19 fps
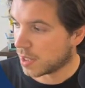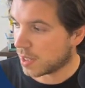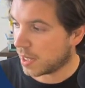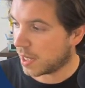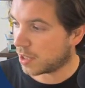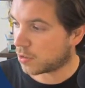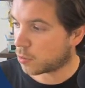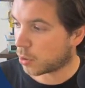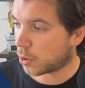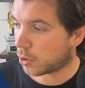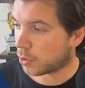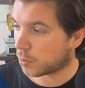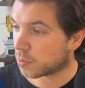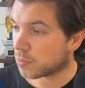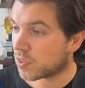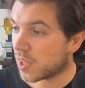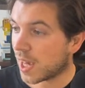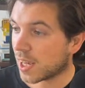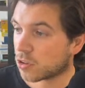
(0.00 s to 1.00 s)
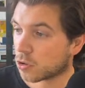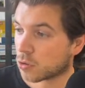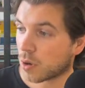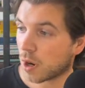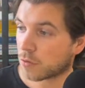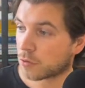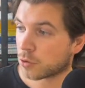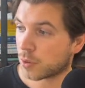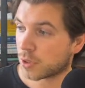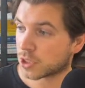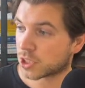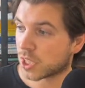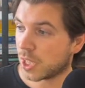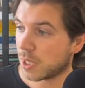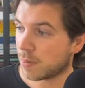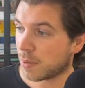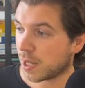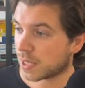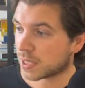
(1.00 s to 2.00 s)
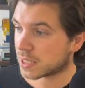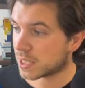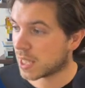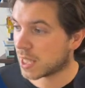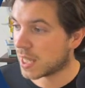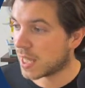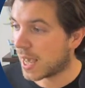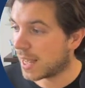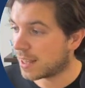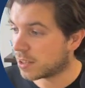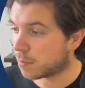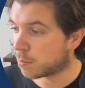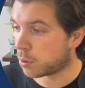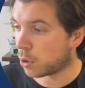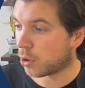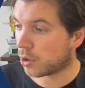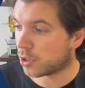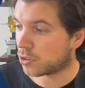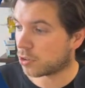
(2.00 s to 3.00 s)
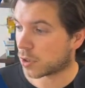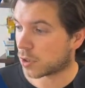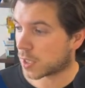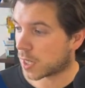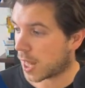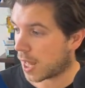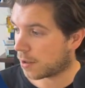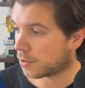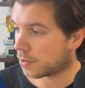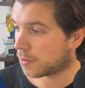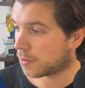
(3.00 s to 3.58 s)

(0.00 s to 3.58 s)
It will take the GraphQL schemas and deploy it to the cloud.